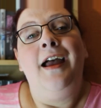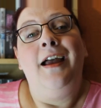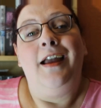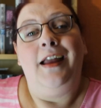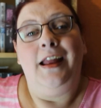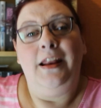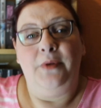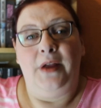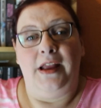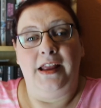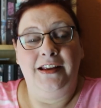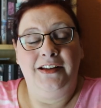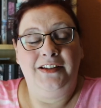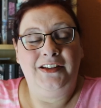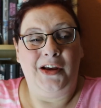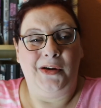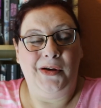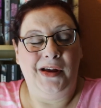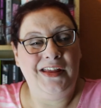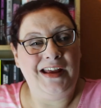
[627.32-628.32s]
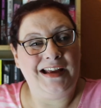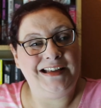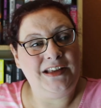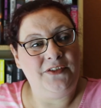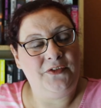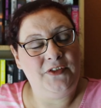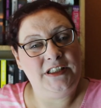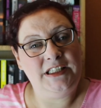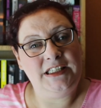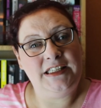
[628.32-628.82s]
Anyway, so that's it
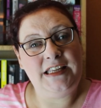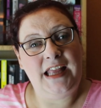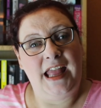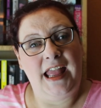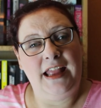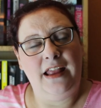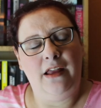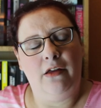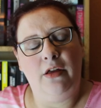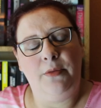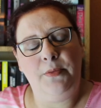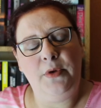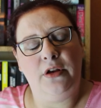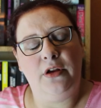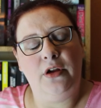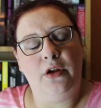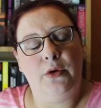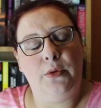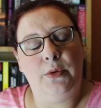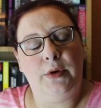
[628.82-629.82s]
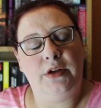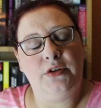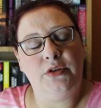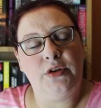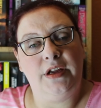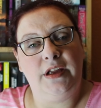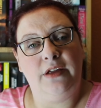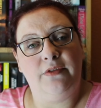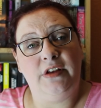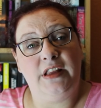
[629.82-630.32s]
for today. I'm going to go and try
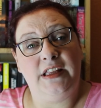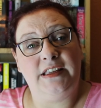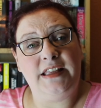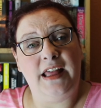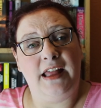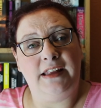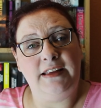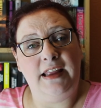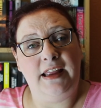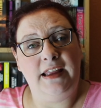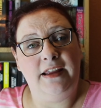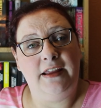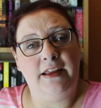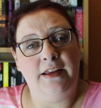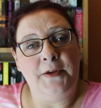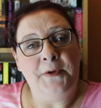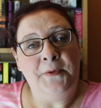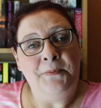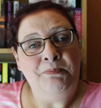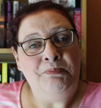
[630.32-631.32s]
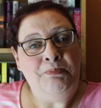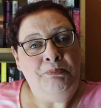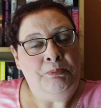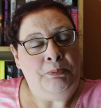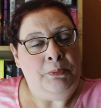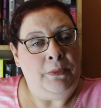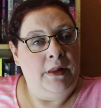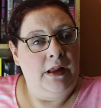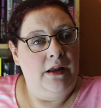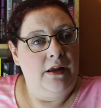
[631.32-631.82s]
and get rid of this headache.
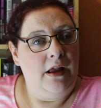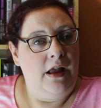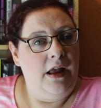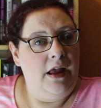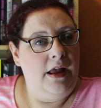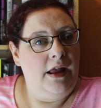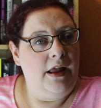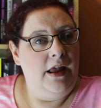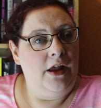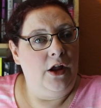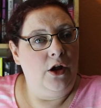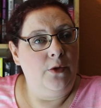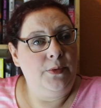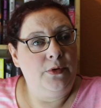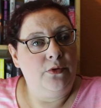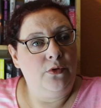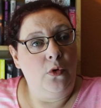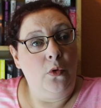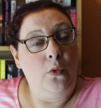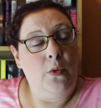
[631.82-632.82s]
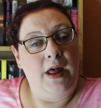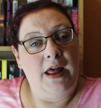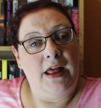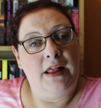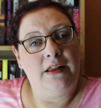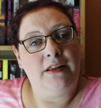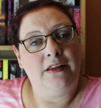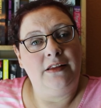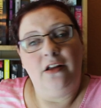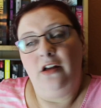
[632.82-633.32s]
I hope you're all
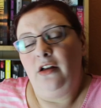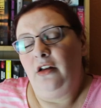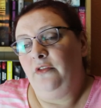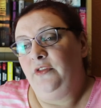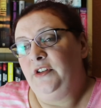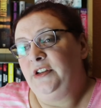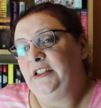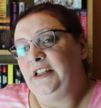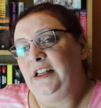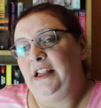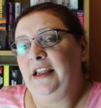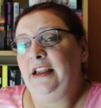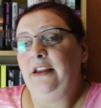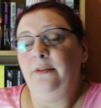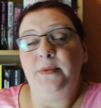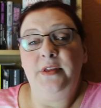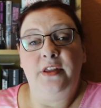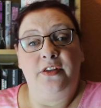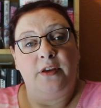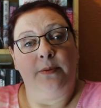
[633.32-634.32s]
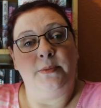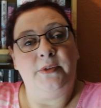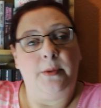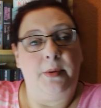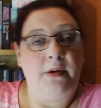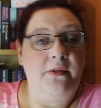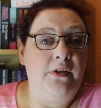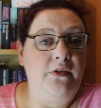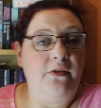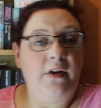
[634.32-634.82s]
well. Obviously, give me the thumbs up
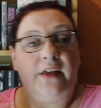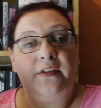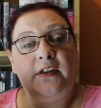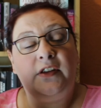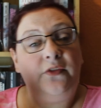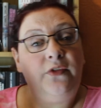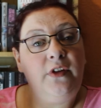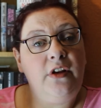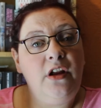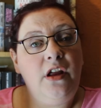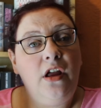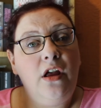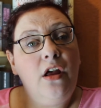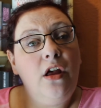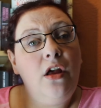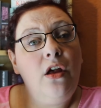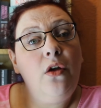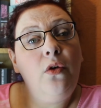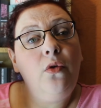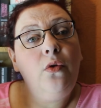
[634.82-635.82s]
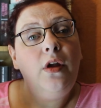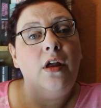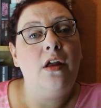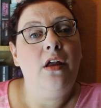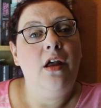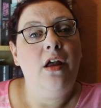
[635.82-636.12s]
if you've liked this video.